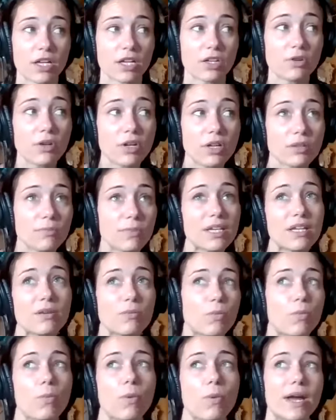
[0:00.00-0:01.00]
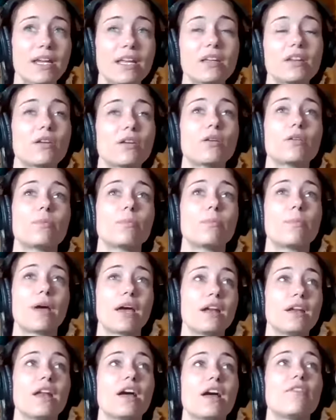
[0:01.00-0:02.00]
You can be waiting to go to
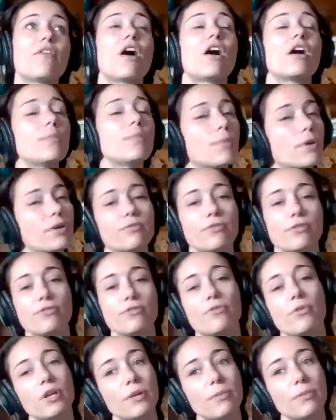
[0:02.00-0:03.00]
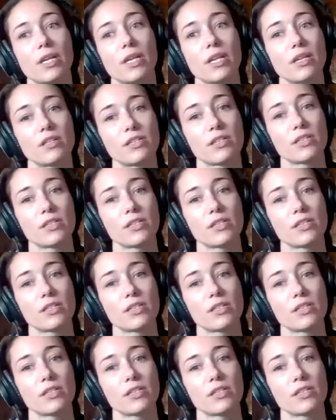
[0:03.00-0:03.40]
bed and have heartburn for 40 minutes.